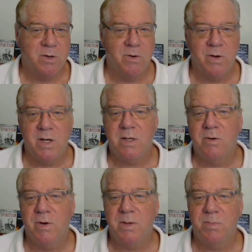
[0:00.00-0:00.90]
to create
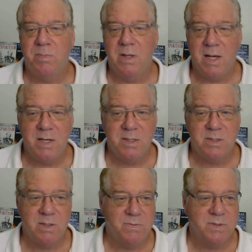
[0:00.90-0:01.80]
great planets,
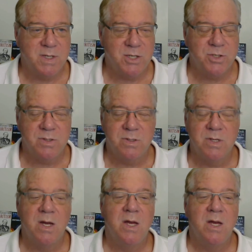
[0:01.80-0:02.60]
civilizations,